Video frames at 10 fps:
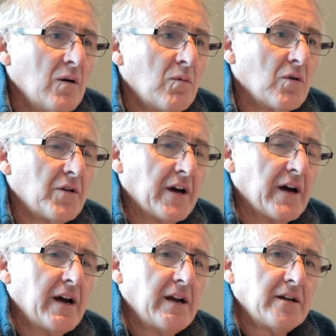Well,
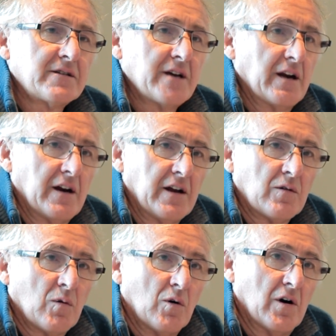yeah, any Senate
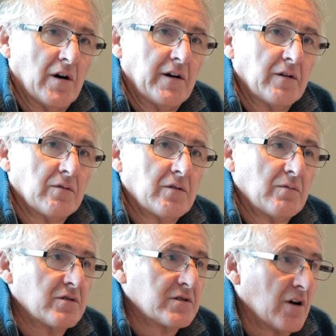inquiry or
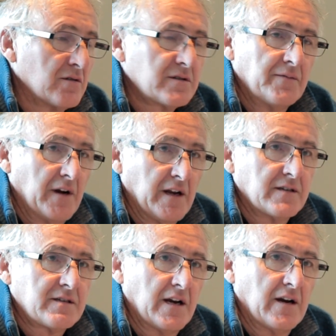the results of
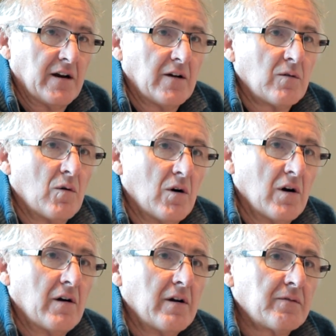any Senate
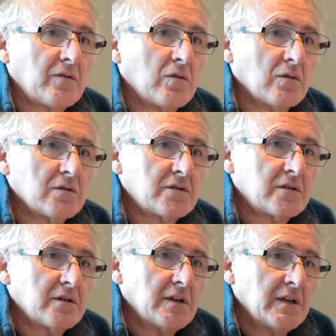inquiry, of
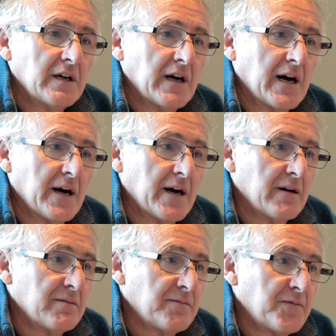course,
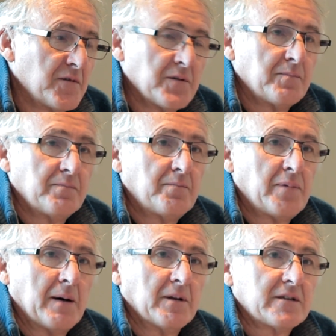are for the
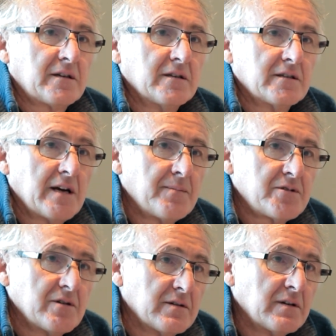public's
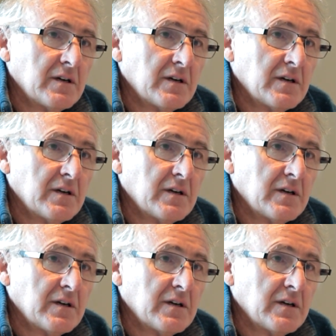consumption.